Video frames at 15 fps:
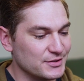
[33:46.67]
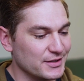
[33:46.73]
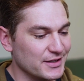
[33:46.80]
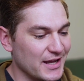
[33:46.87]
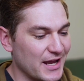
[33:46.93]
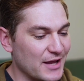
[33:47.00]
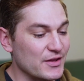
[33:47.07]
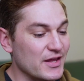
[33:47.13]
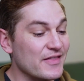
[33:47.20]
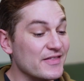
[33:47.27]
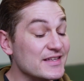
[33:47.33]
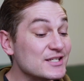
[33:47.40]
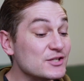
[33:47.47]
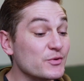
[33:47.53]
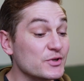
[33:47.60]
and
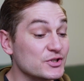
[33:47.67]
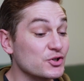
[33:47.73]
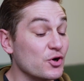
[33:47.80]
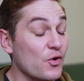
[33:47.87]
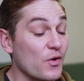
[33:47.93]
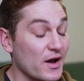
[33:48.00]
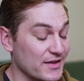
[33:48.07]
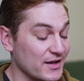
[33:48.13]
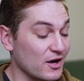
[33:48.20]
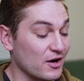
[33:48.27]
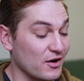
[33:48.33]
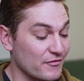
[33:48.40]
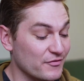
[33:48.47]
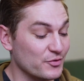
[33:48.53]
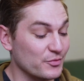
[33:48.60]
this is what's so, I think,
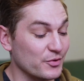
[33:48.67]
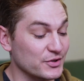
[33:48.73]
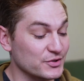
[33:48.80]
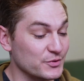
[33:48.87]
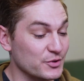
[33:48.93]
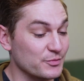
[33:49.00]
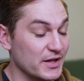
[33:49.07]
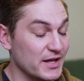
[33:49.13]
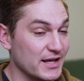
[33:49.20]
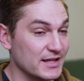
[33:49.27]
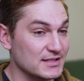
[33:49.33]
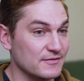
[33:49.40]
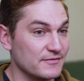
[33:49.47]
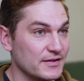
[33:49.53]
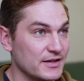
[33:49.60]
uncomfortable is when you play
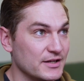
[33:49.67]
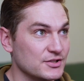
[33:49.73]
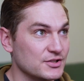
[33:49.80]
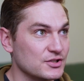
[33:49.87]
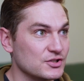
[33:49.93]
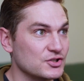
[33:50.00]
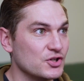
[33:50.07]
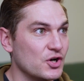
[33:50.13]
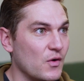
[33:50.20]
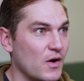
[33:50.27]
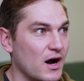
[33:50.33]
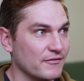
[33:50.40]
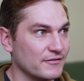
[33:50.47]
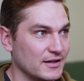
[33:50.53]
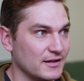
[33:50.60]
against a fish. So
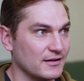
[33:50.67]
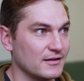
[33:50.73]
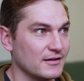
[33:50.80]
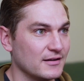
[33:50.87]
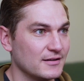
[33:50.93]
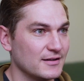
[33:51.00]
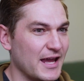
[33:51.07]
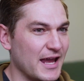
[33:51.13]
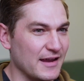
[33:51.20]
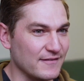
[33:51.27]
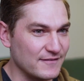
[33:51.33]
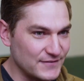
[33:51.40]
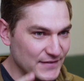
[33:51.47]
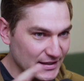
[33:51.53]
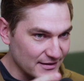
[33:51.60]
often a
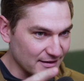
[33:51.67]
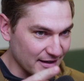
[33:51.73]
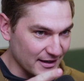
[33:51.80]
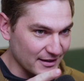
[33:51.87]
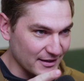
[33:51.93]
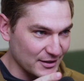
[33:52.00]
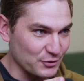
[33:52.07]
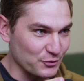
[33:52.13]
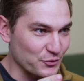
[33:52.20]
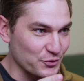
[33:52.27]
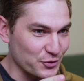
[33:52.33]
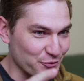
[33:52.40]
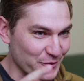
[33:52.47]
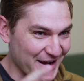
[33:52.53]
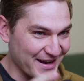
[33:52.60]
feeling, like
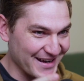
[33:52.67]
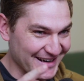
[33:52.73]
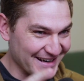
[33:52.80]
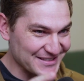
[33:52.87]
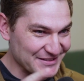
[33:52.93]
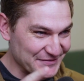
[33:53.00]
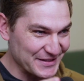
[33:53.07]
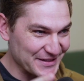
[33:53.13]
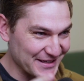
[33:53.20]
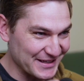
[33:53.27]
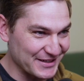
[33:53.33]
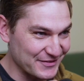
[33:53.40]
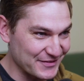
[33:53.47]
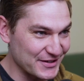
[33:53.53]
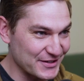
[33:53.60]
you recognize a feeling
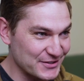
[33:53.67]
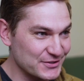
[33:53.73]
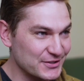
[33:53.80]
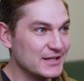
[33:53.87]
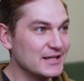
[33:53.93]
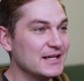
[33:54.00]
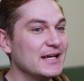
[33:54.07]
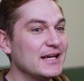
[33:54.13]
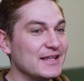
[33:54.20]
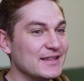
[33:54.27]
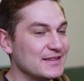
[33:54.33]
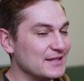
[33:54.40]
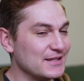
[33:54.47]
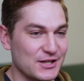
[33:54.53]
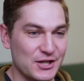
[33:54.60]
in a fish,
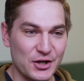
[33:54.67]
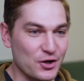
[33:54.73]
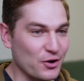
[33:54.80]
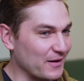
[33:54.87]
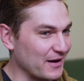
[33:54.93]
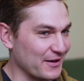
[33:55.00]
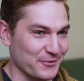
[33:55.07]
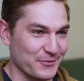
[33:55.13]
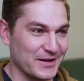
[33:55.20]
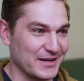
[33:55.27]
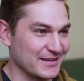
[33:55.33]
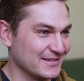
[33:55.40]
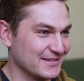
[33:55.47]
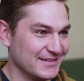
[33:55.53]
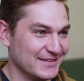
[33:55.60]
could go either
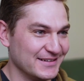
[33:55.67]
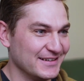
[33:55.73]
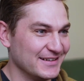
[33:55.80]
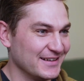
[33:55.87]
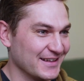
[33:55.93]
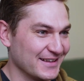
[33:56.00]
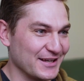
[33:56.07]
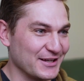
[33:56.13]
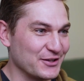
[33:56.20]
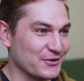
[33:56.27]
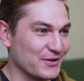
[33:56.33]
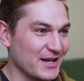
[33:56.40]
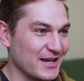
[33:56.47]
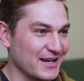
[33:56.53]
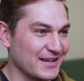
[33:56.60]
way. Like you're
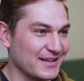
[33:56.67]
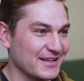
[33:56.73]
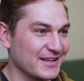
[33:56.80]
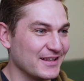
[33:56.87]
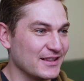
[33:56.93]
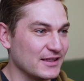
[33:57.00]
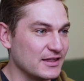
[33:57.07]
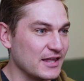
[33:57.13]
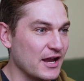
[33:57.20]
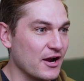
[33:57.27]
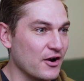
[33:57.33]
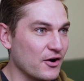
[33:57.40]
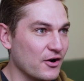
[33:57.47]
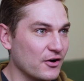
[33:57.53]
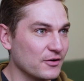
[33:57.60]
like,
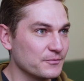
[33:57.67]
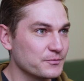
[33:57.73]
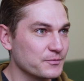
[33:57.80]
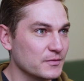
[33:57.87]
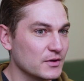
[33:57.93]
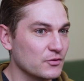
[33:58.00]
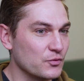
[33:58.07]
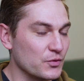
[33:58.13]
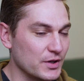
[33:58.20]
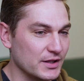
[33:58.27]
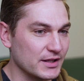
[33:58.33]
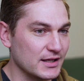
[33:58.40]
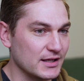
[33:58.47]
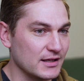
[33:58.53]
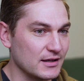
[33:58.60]
they're
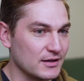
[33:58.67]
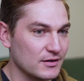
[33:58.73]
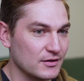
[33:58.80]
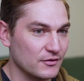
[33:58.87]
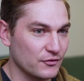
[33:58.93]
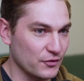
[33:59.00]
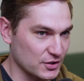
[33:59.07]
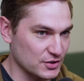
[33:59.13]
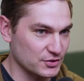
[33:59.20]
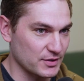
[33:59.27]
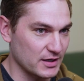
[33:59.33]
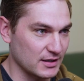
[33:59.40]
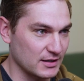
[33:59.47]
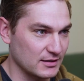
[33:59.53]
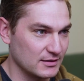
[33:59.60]
really
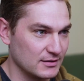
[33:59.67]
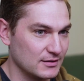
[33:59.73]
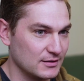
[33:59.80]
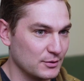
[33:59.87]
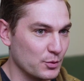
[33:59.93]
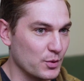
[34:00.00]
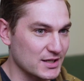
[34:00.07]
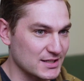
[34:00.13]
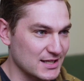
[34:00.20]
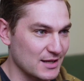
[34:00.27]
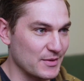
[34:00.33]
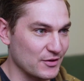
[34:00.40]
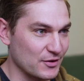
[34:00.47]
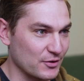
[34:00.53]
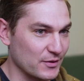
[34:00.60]
frustrated. What does that
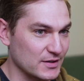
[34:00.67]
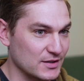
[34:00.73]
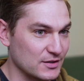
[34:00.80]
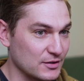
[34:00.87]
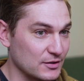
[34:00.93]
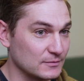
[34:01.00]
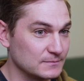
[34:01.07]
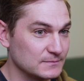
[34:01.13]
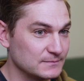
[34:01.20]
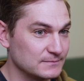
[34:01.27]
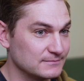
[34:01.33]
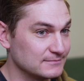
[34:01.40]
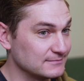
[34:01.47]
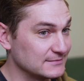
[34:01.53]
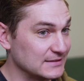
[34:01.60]
mean they're going to do?
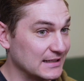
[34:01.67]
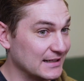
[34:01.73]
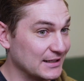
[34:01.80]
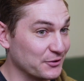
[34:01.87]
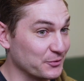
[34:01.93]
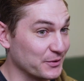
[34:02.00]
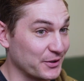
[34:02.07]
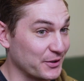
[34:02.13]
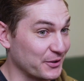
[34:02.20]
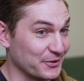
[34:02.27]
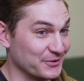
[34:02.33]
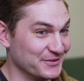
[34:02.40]
I don't really know.